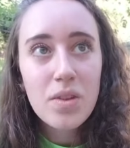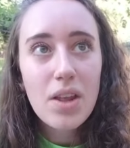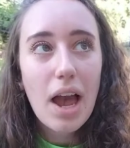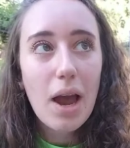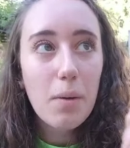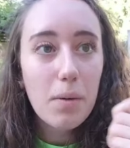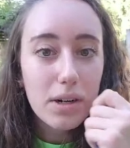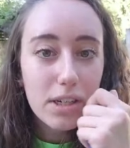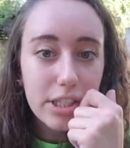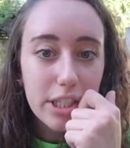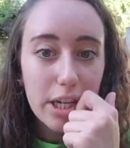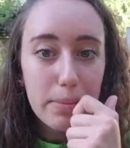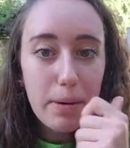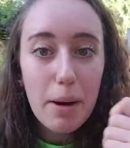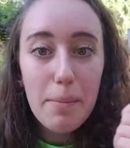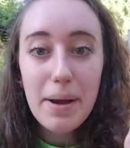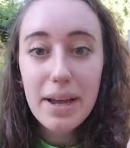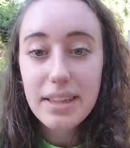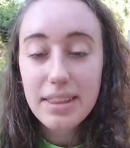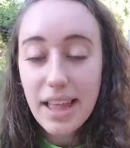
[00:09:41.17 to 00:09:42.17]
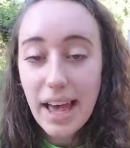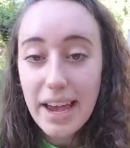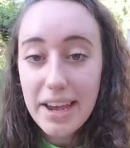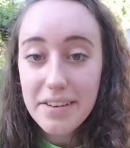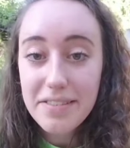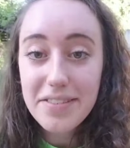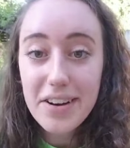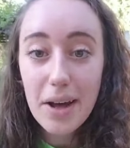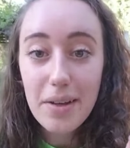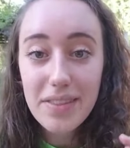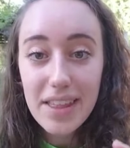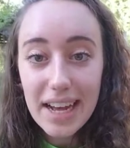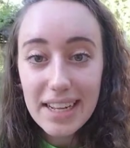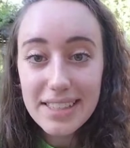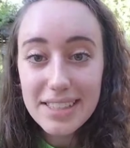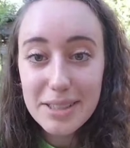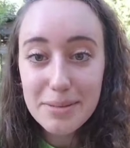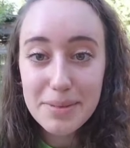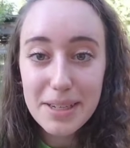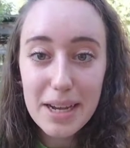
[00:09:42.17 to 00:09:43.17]
I want to share about my life. Now that's
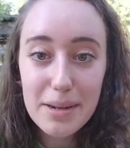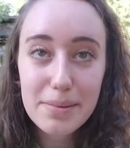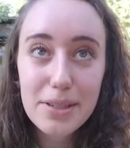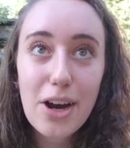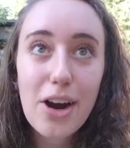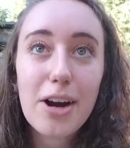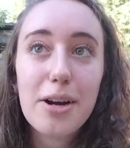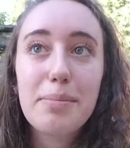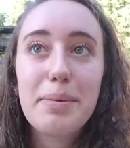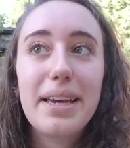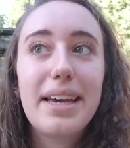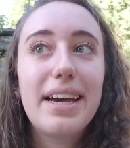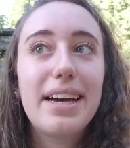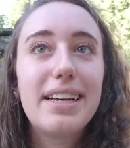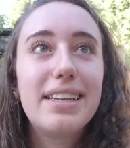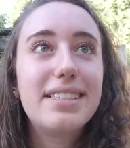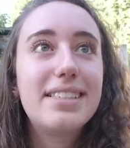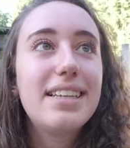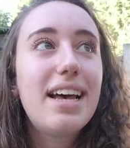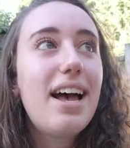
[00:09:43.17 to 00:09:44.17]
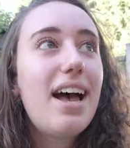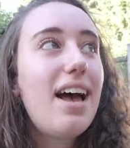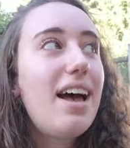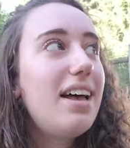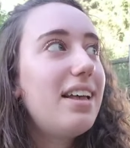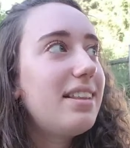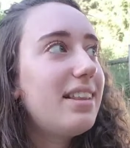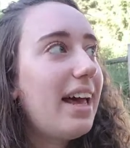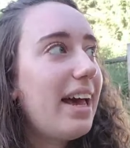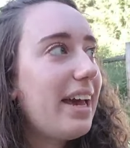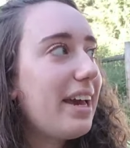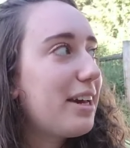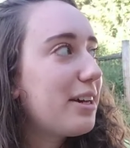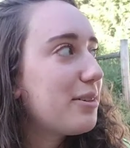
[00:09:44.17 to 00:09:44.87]
sometimes hard, because like,